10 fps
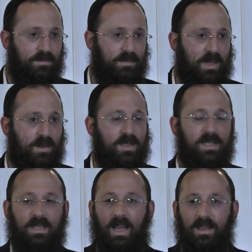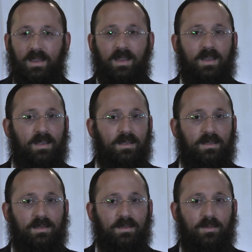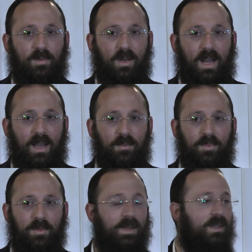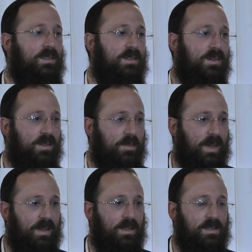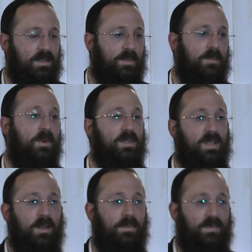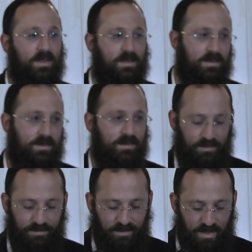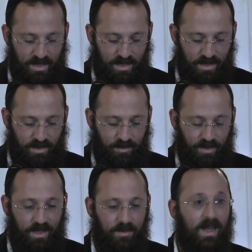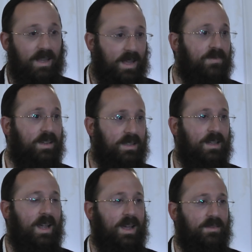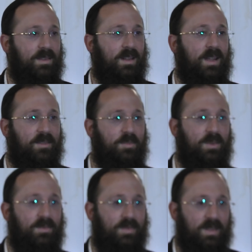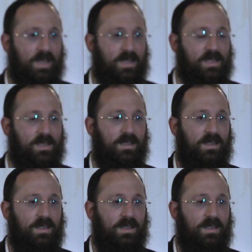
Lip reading: because I think what I am prepared to talk about is going to be most helpful. But in my life, I did have a lot of beautiful things